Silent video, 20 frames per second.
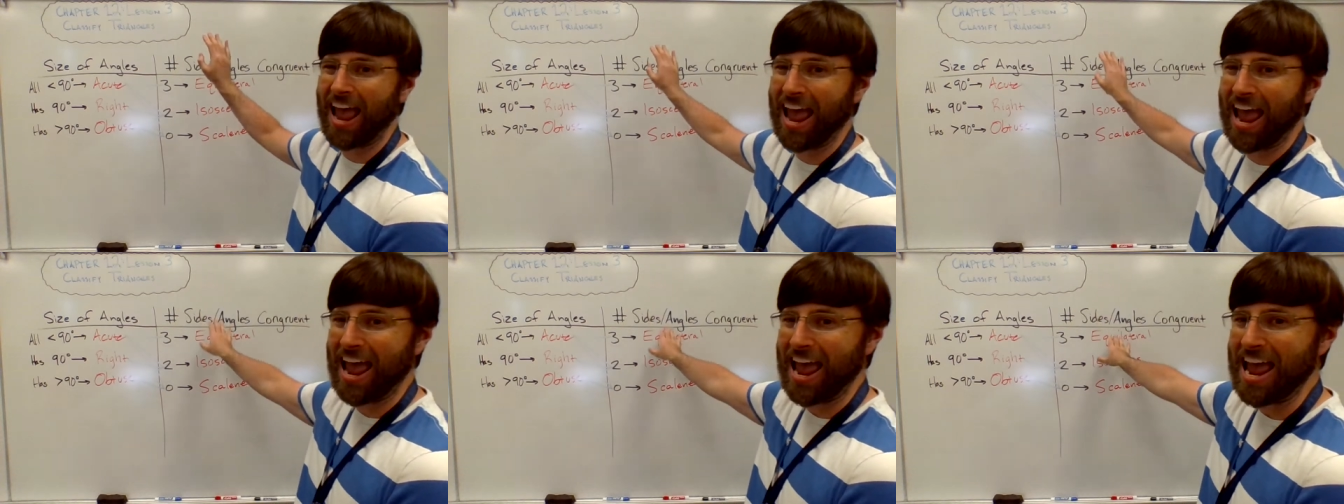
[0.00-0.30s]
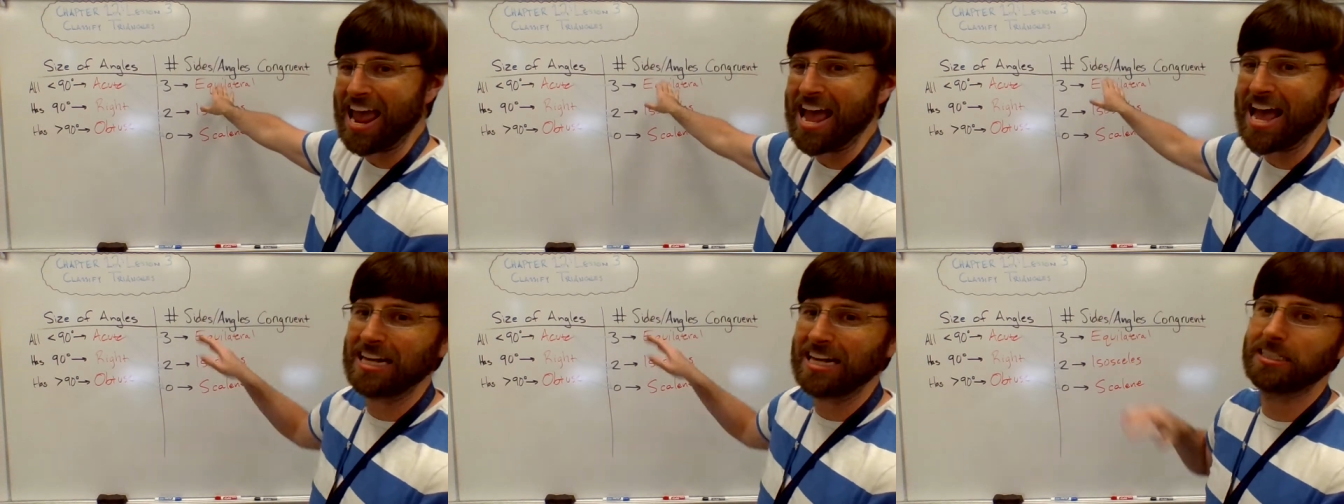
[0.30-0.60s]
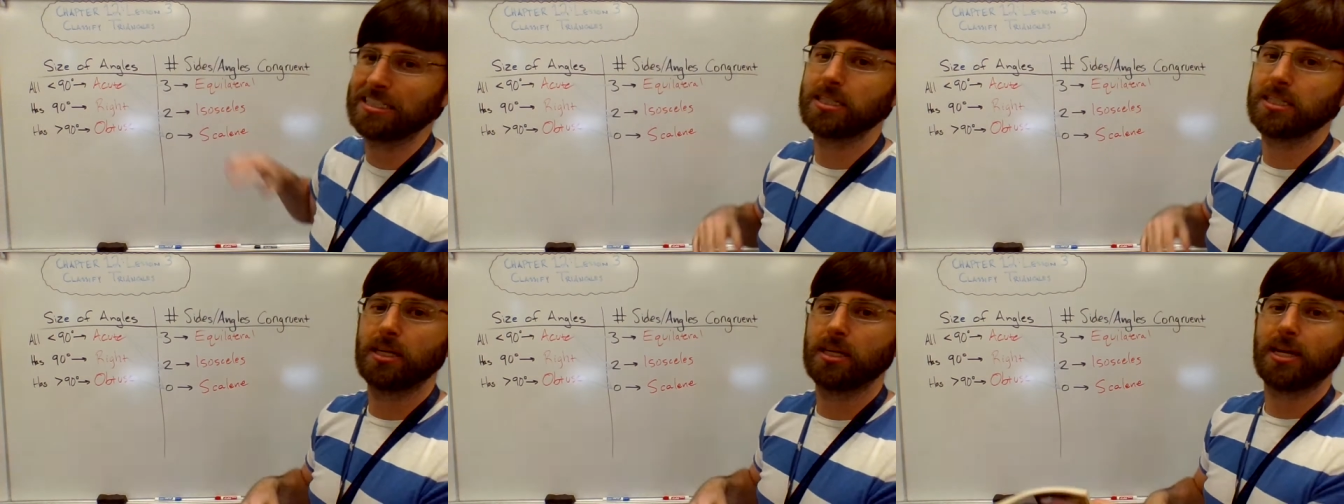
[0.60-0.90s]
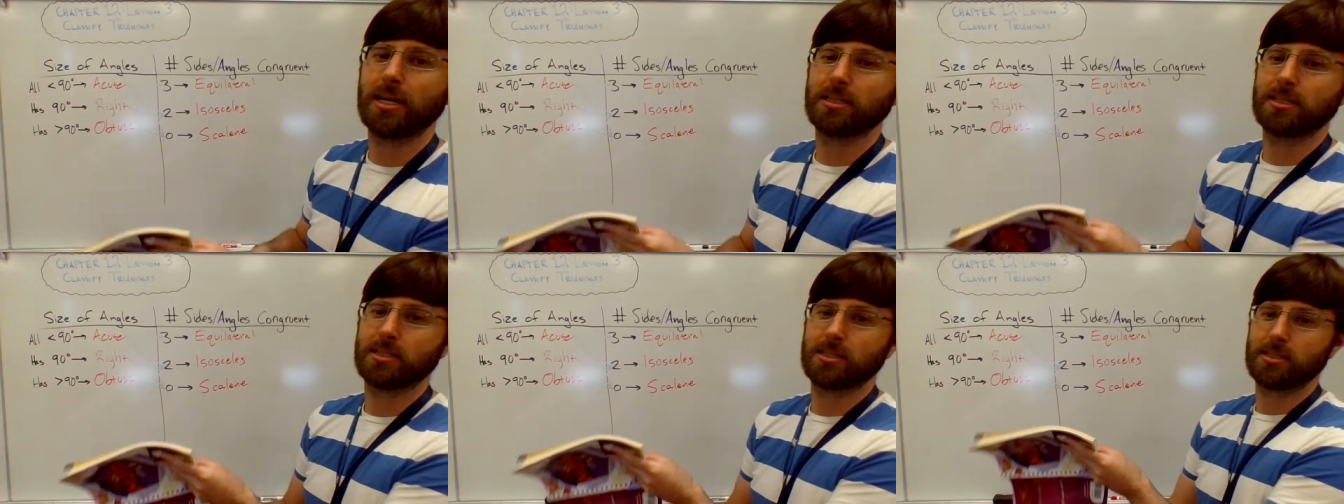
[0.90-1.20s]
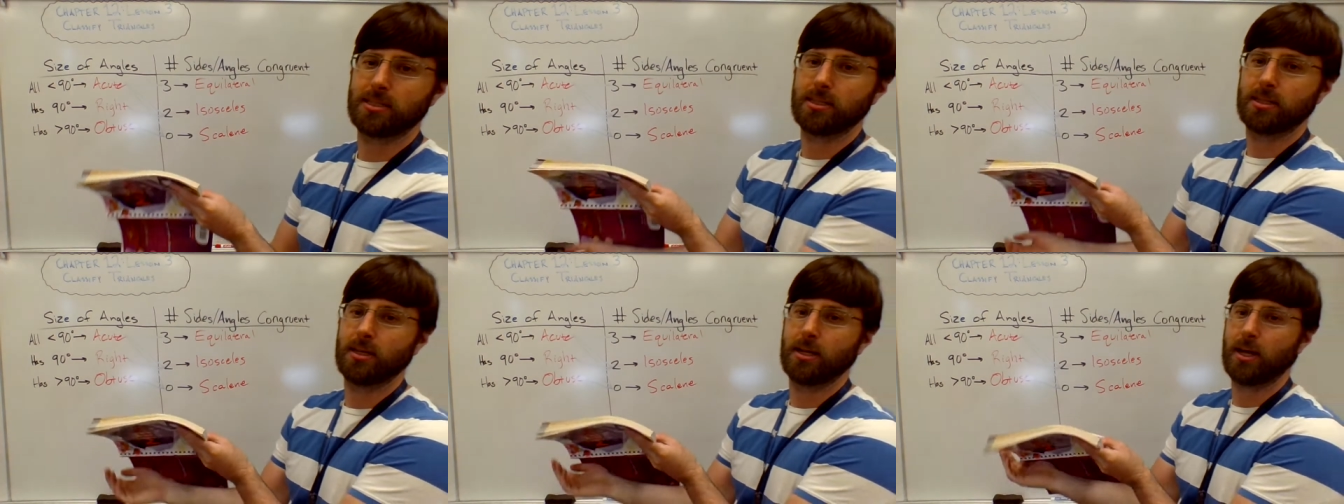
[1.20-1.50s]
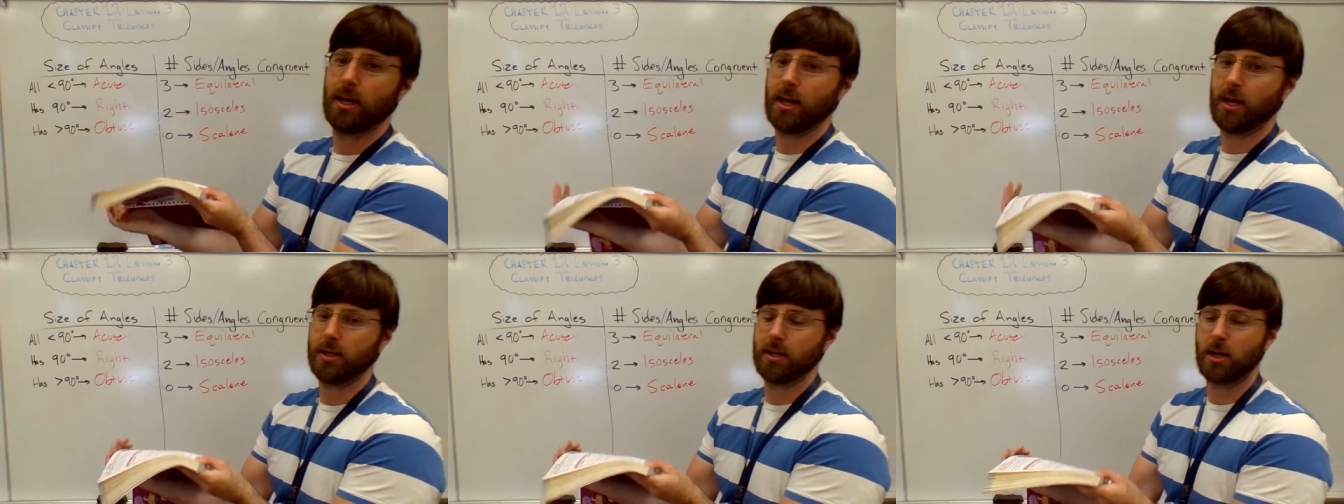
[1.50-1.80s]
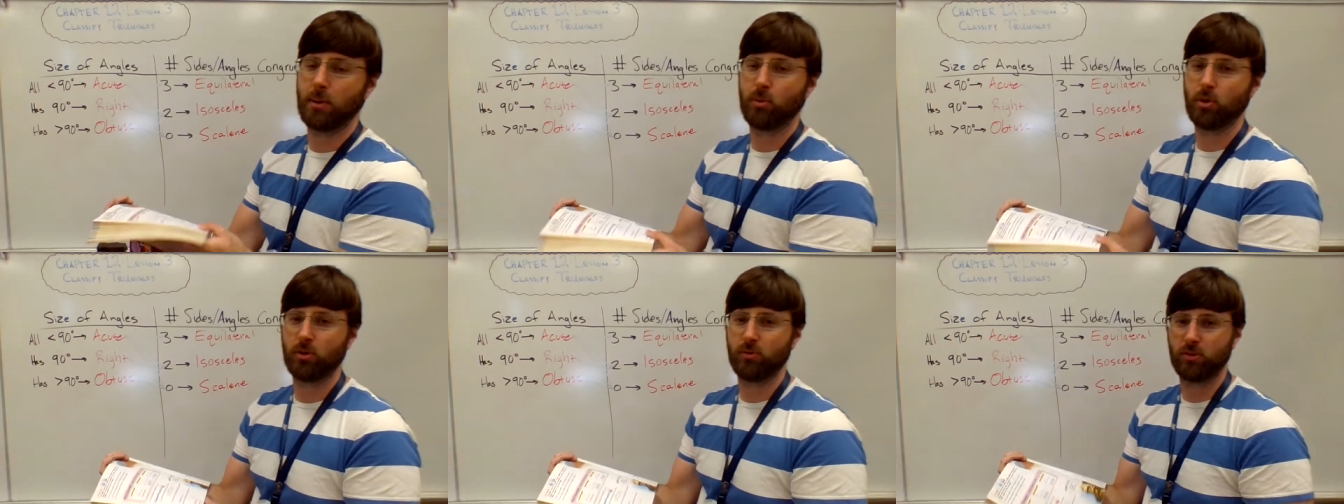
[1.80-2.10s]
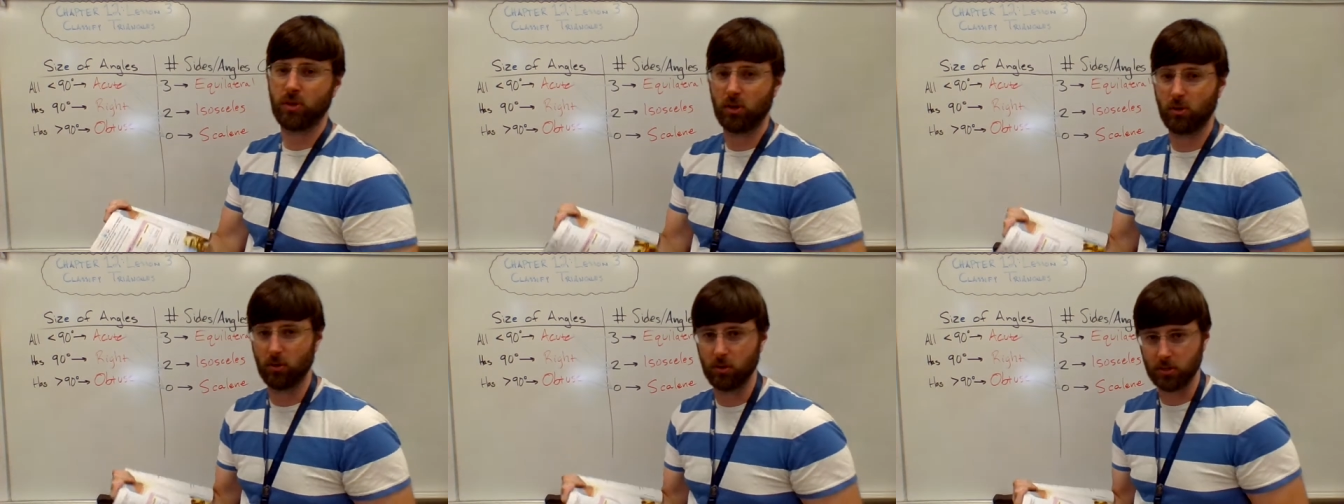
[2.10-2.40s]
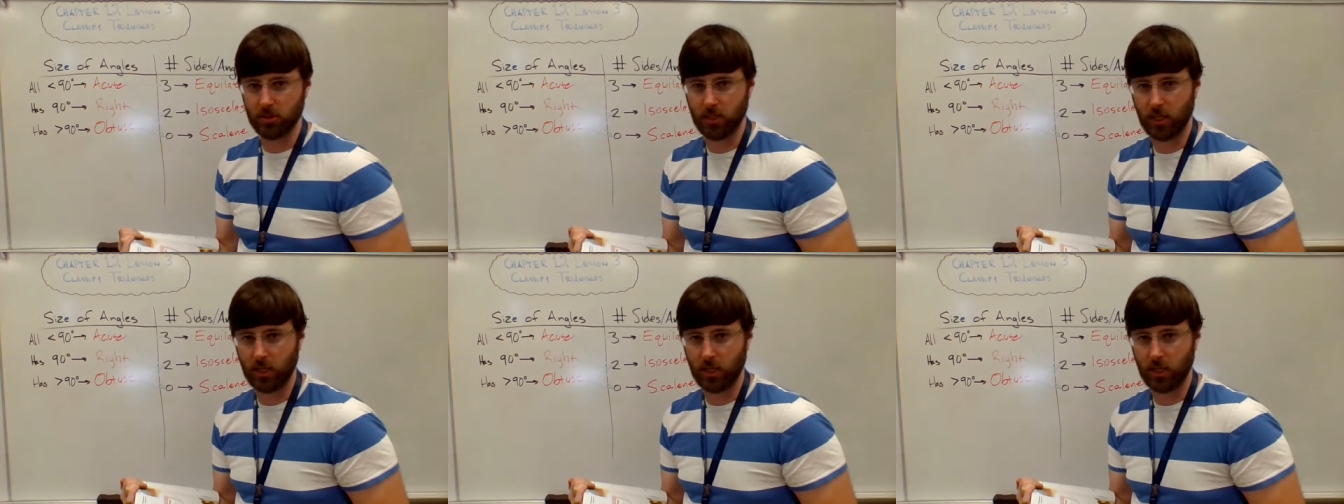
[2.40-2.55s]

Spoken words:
and its number of congruent